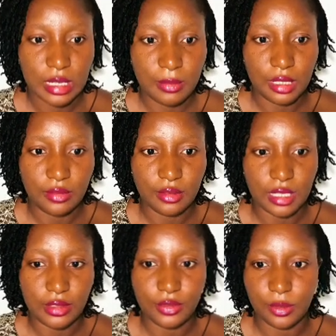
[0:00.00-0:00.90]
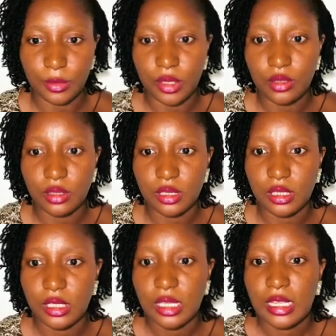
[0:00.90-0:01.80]
let me leave that for milk.
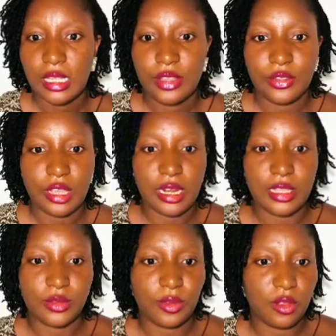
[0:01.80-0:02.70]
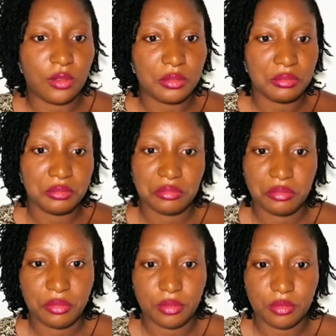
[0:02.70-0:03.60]
You can as well
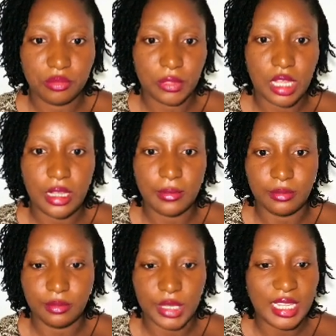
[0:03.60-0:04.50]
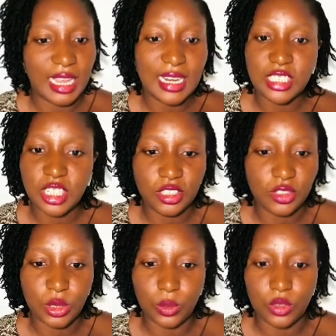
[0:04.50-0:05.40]
make any
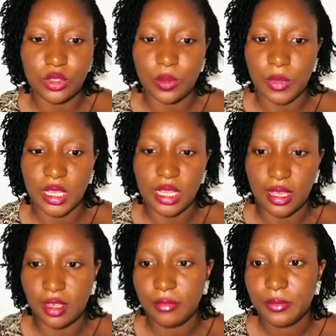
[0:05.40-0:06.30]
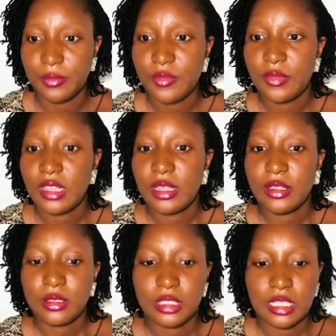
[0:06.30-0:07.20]
changes you want to make here.
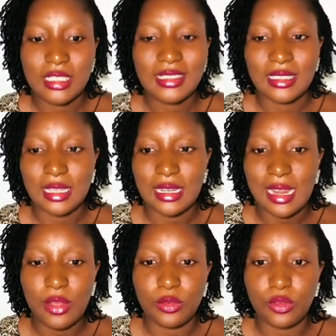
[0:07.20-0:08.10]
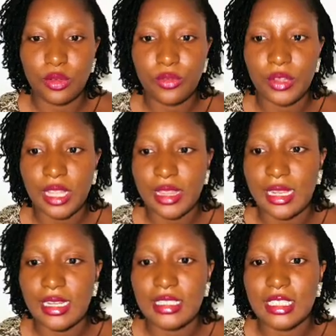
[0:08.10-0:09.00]
This now, don't forget
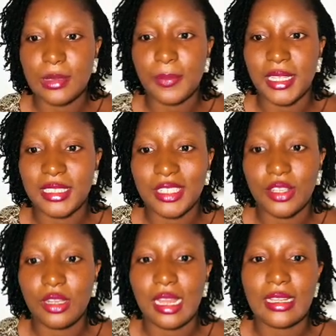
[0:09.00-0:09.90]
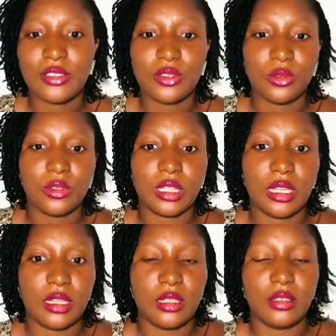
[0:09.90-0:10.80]
that this is particular to
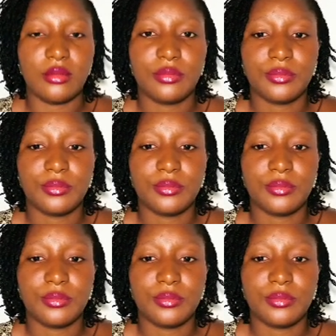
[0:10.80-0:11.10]
the